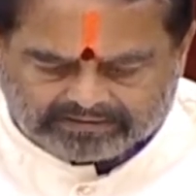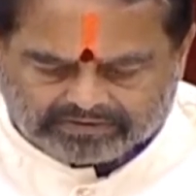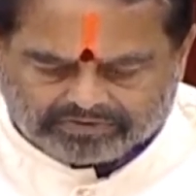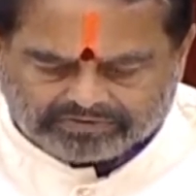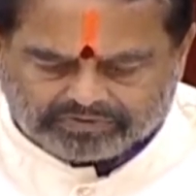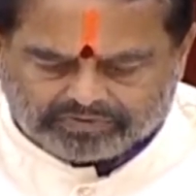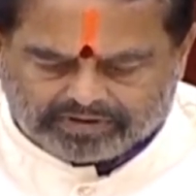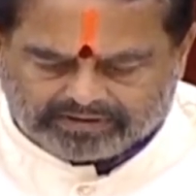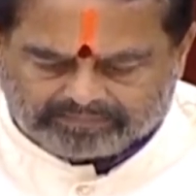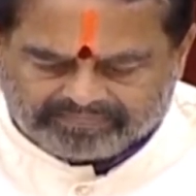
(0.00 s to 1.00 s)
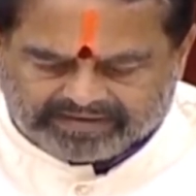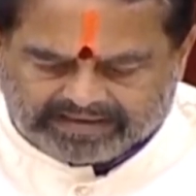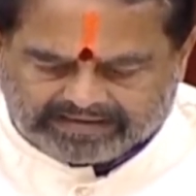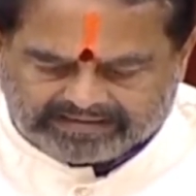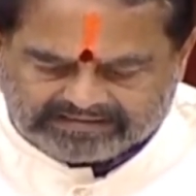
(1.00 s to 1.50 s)
Those who are
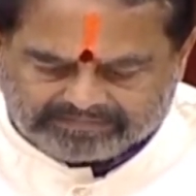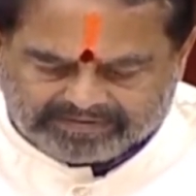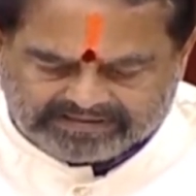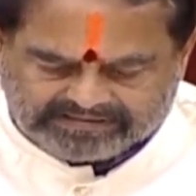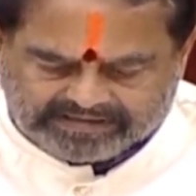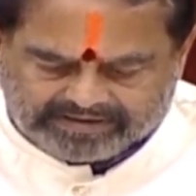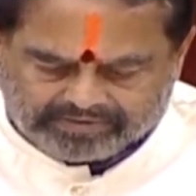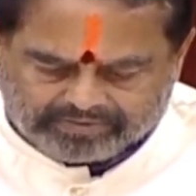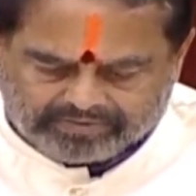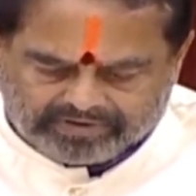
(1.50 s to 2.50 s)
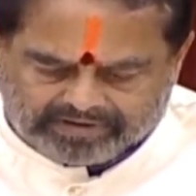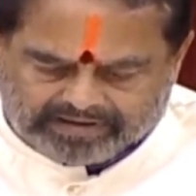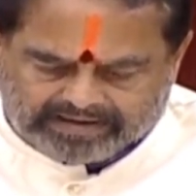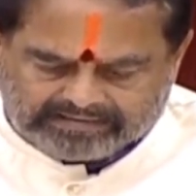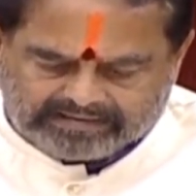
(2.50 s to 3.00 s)
against, please say no.
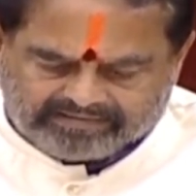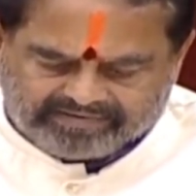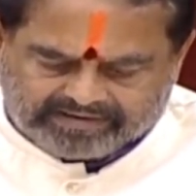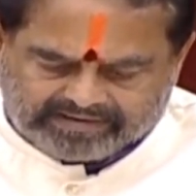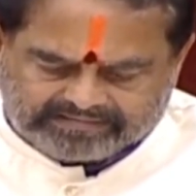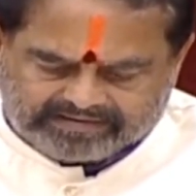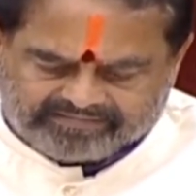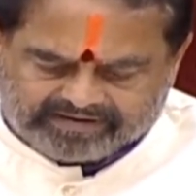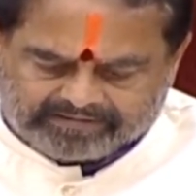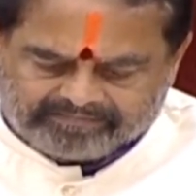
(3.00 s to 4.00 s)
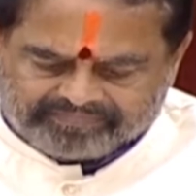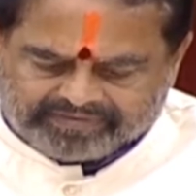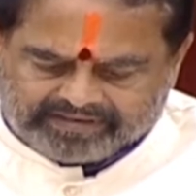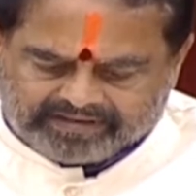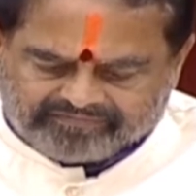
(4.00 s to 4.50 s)
Ayes have it, ayes have it.
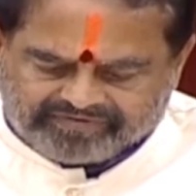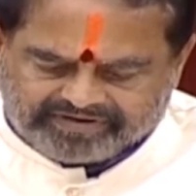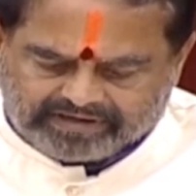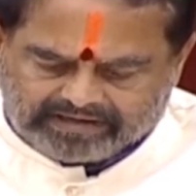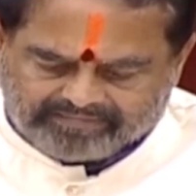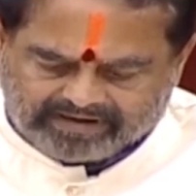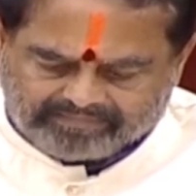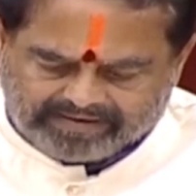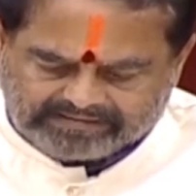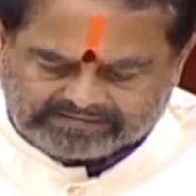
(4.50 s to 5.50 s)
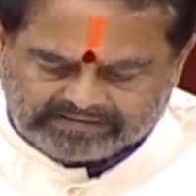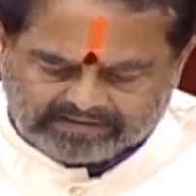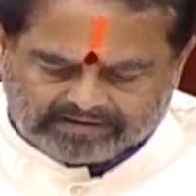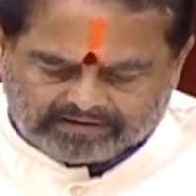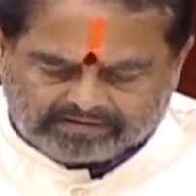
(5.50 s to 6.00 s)
The official amendments
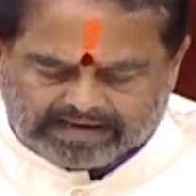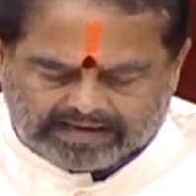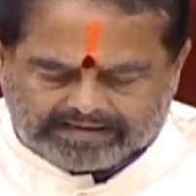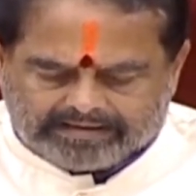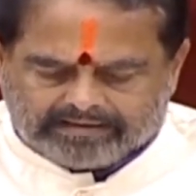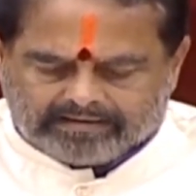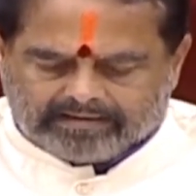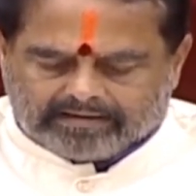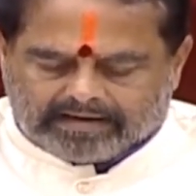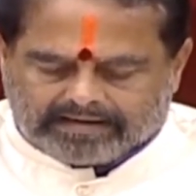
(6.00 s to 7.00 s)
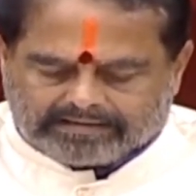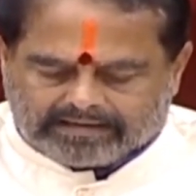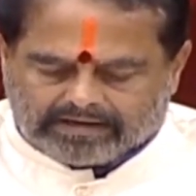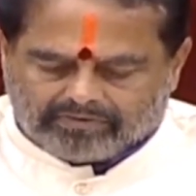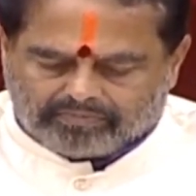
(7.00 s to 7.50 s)
are carried. I
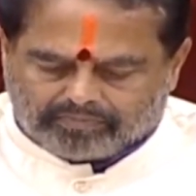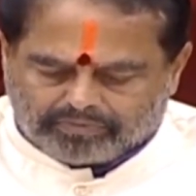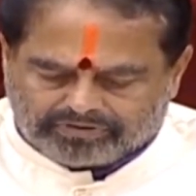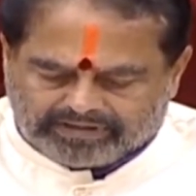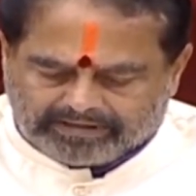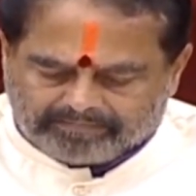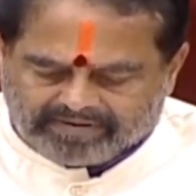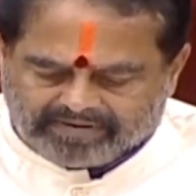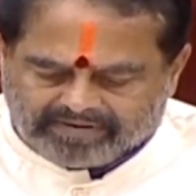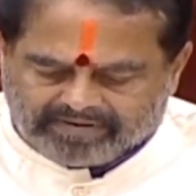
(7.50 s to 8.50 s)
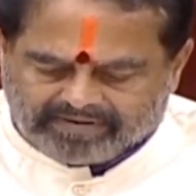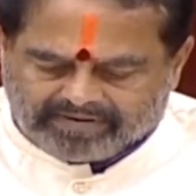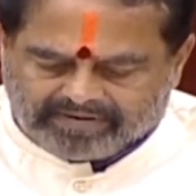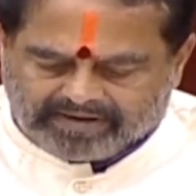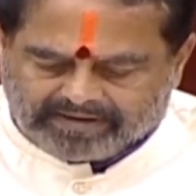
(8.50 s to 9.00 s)
shall now put the
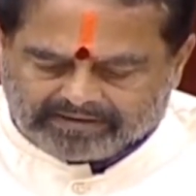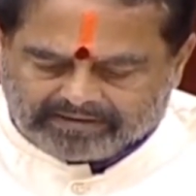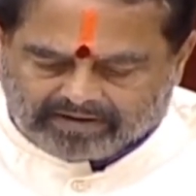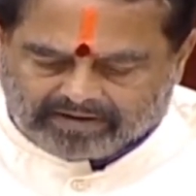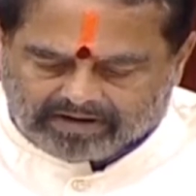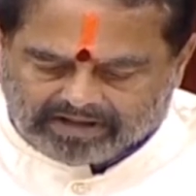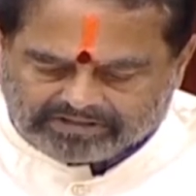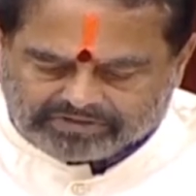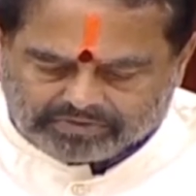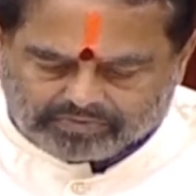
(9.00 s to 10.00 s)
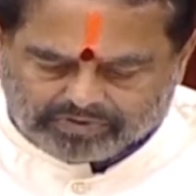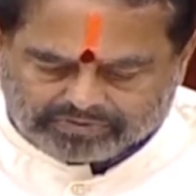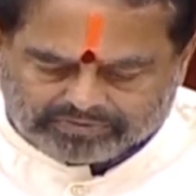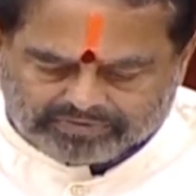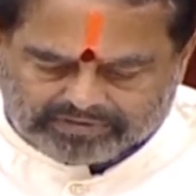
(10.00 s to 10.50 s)
amendment clause to
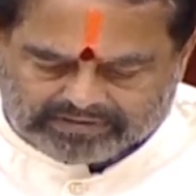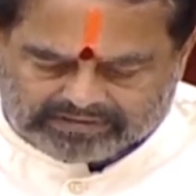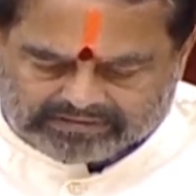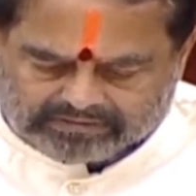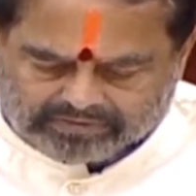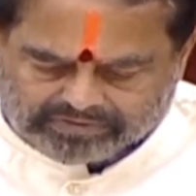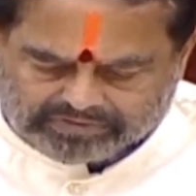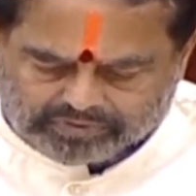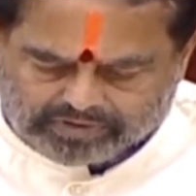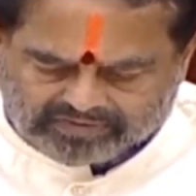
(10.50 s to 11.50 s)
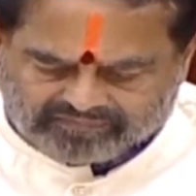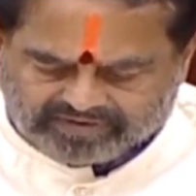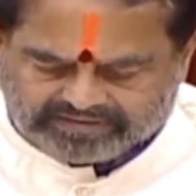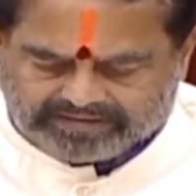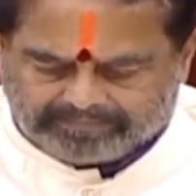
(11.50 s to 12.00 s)
vote. Those who are
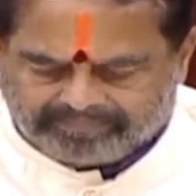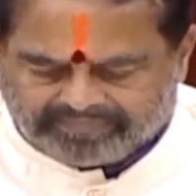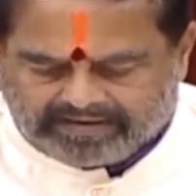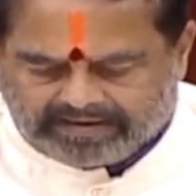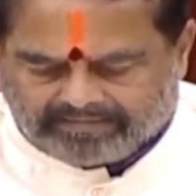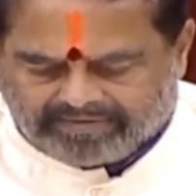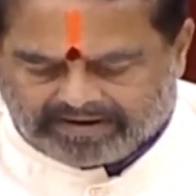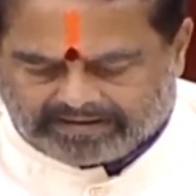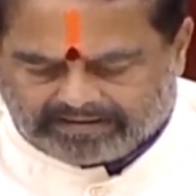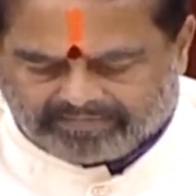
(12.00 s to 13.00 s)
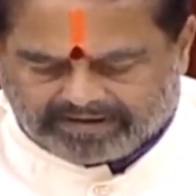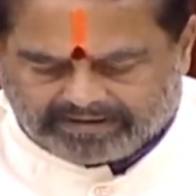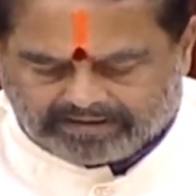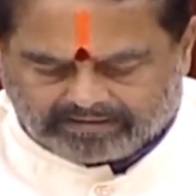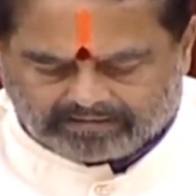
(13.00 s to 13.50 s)
for the
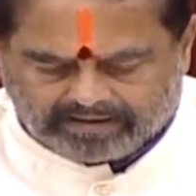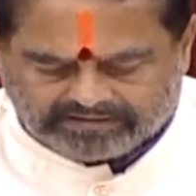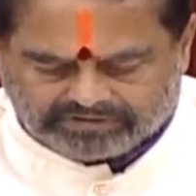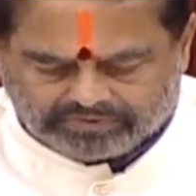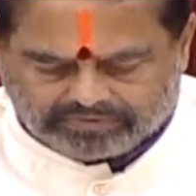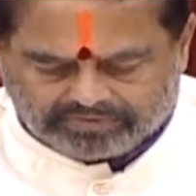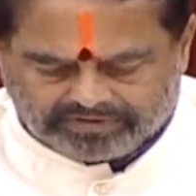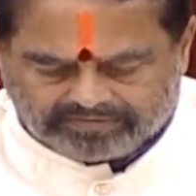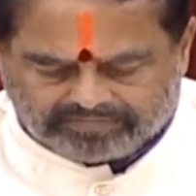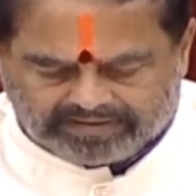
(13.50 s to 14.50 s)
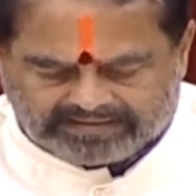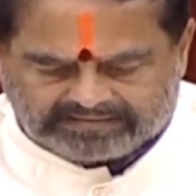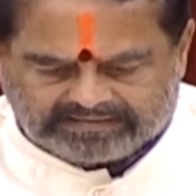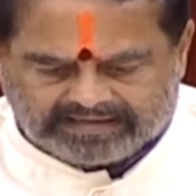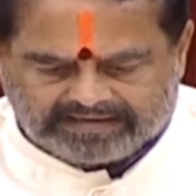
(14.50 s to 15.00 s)
amended clause 2,
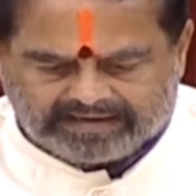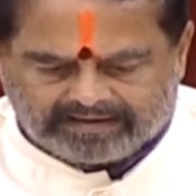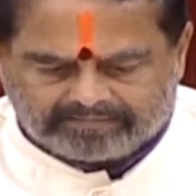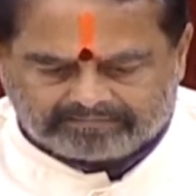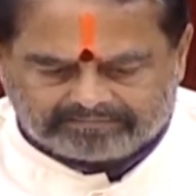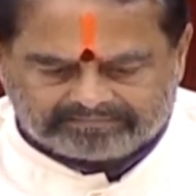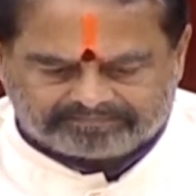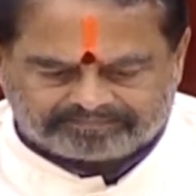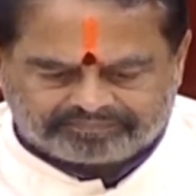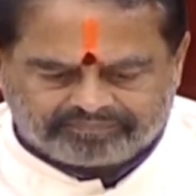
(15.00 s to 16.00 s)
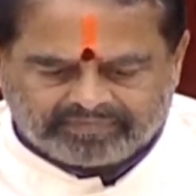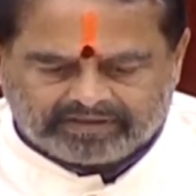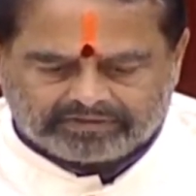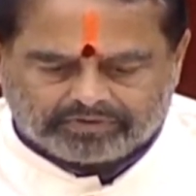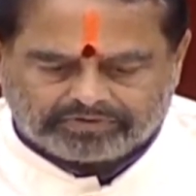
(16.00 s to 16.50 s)
please say yeah.
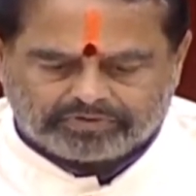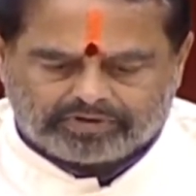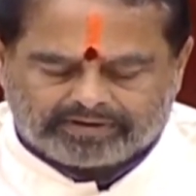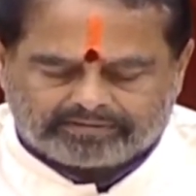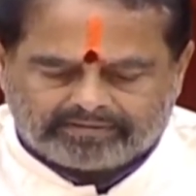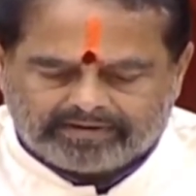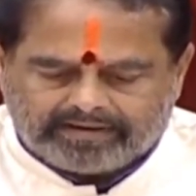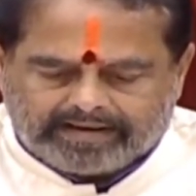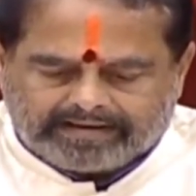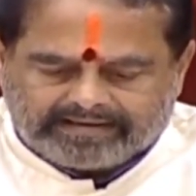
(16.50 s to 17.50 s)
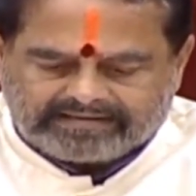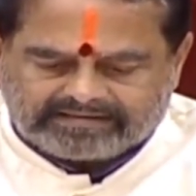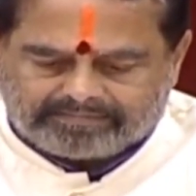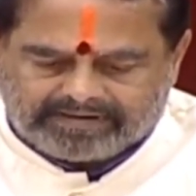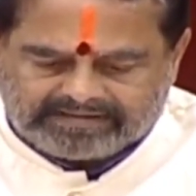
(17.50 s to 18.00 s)
Those who are
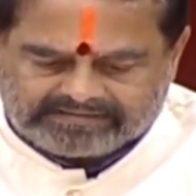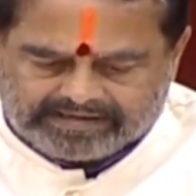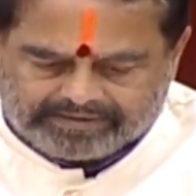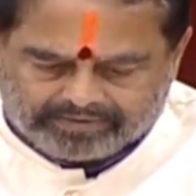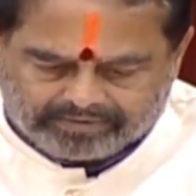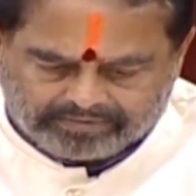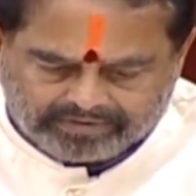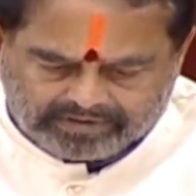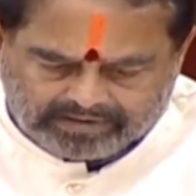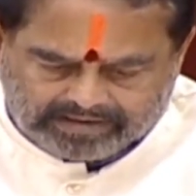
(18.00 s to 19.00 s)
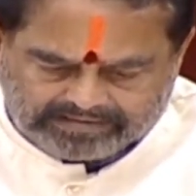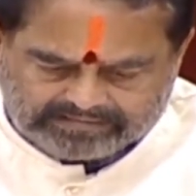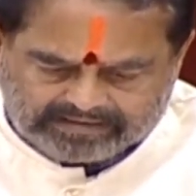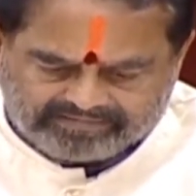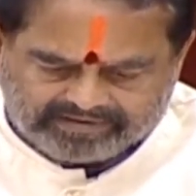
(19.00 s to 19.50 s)
against, please say no.
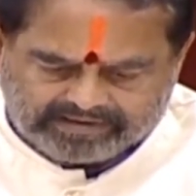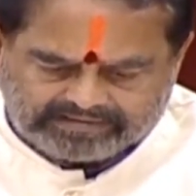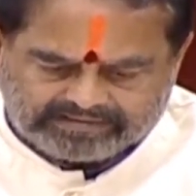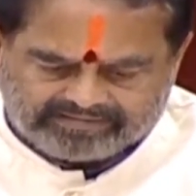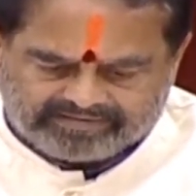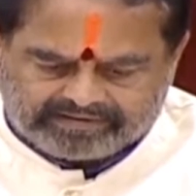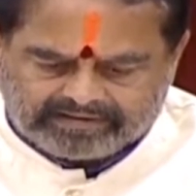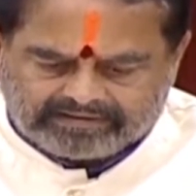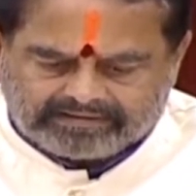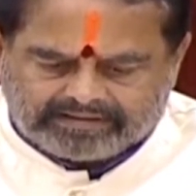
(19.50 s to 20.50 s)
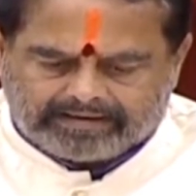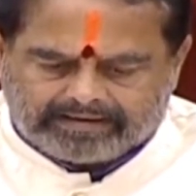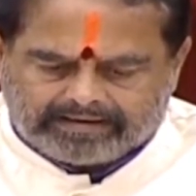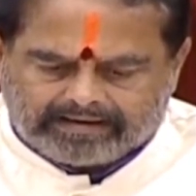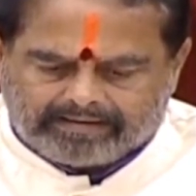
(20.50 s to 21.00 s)
Ayes have it, ayes have it.
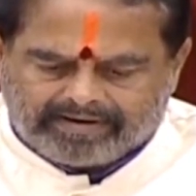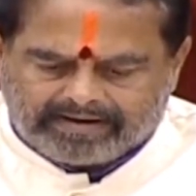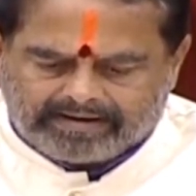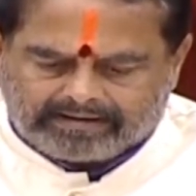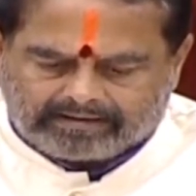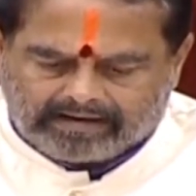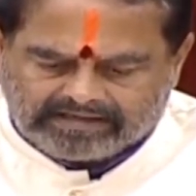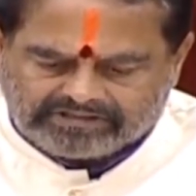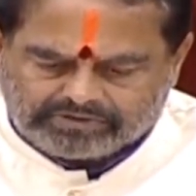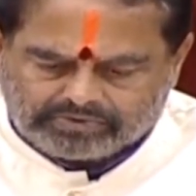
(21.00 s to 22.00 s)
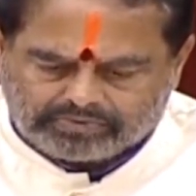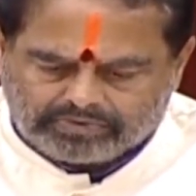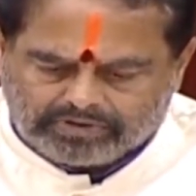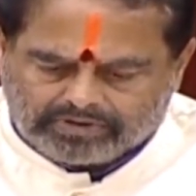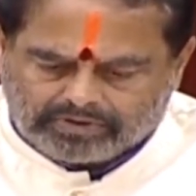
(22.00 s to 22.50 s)
The amended clause
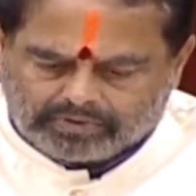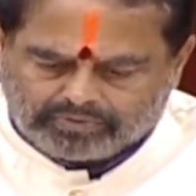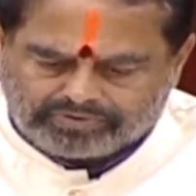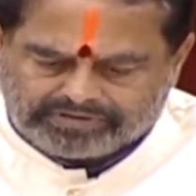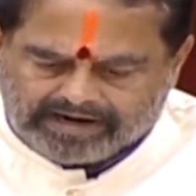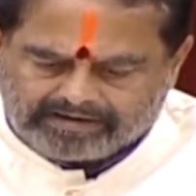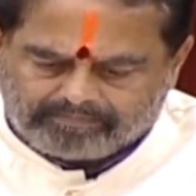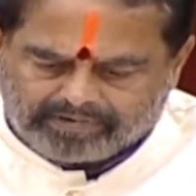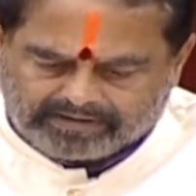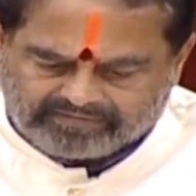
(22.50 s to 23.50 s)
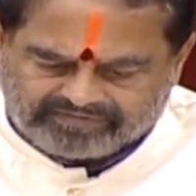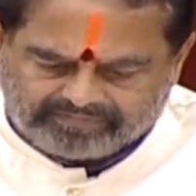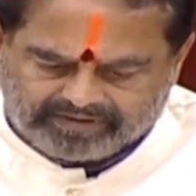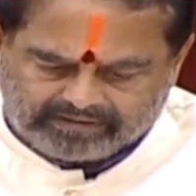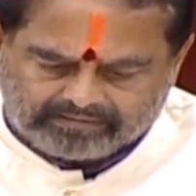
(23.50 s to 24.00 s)
2 do stand part of
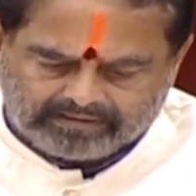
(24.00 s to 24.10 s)
the bill.